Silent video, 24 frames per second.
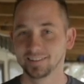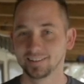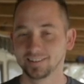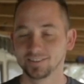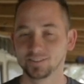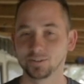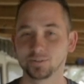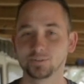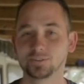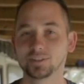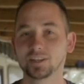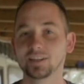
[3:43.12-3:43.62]

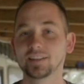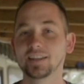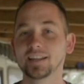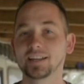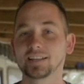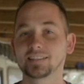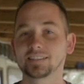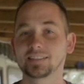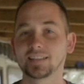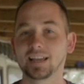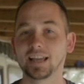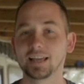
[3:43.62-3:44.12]
So until
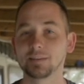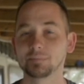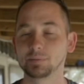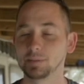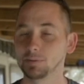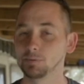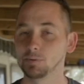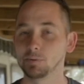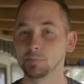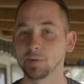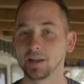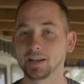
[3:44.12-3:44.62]
next time,
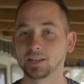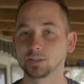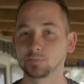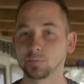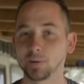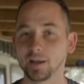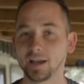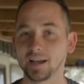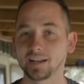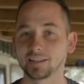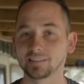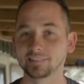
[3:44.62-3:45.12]
keep your bags
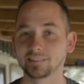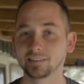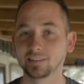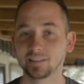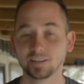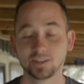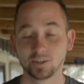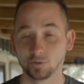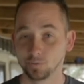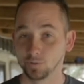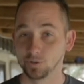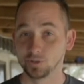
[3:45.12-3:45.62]
packed
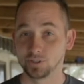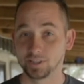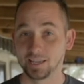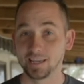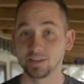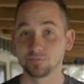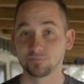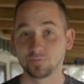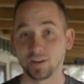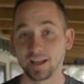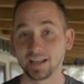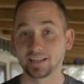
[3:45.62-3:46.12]
well, you
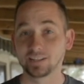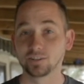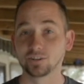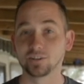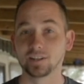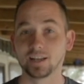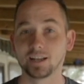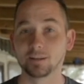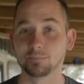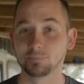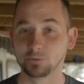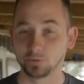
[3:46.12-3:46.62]
can't find good
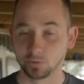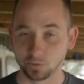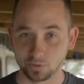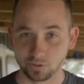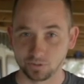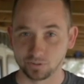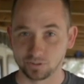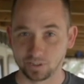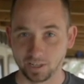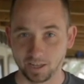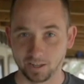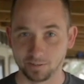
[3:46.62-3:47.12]
help, do it
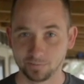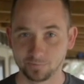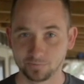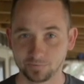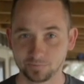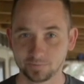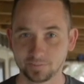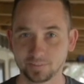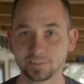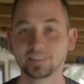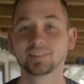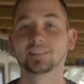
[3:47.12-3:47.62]
yourself.
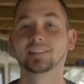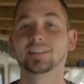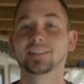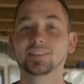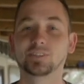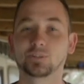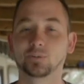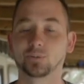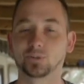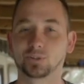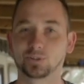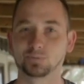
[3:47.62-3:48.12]

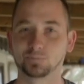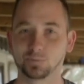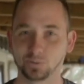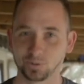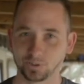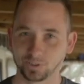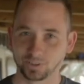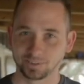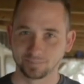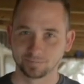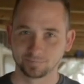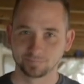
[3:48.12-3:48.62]
Let's go explore.